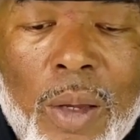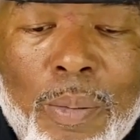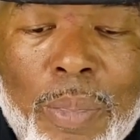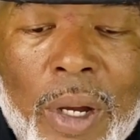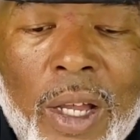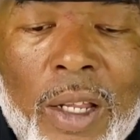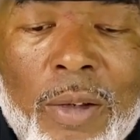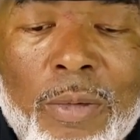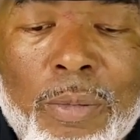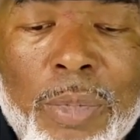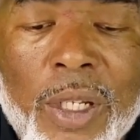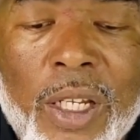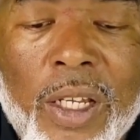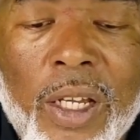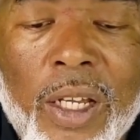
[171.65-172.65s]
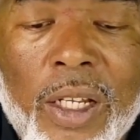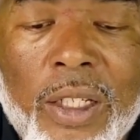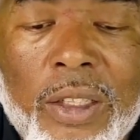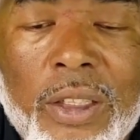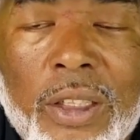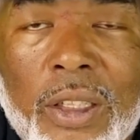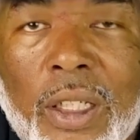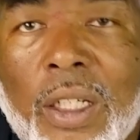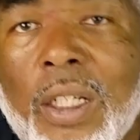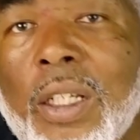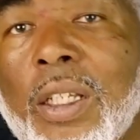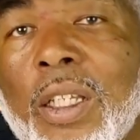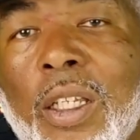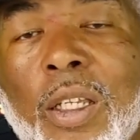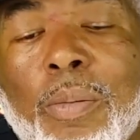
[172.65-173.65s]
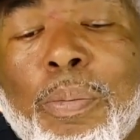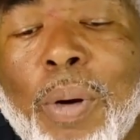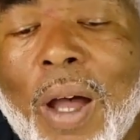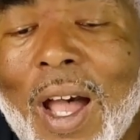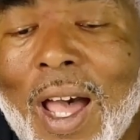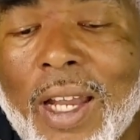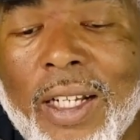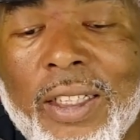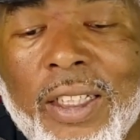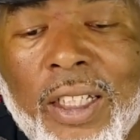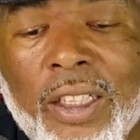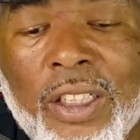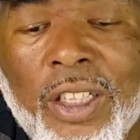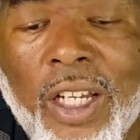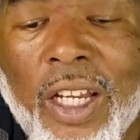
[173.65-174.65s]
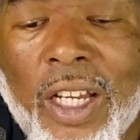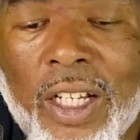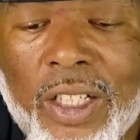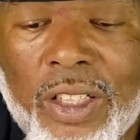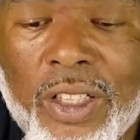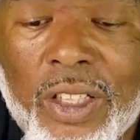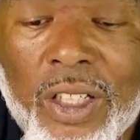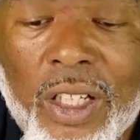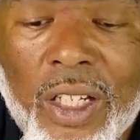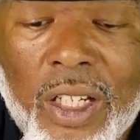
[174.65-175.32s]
but because the politics changed.